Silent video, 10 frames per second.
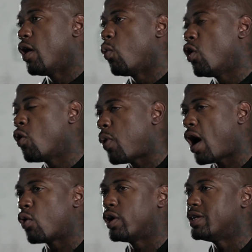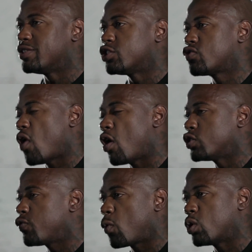And willpower is the
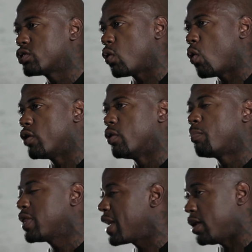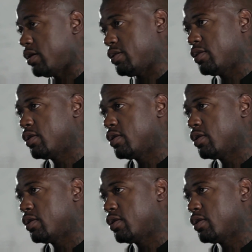strongest force on the planet.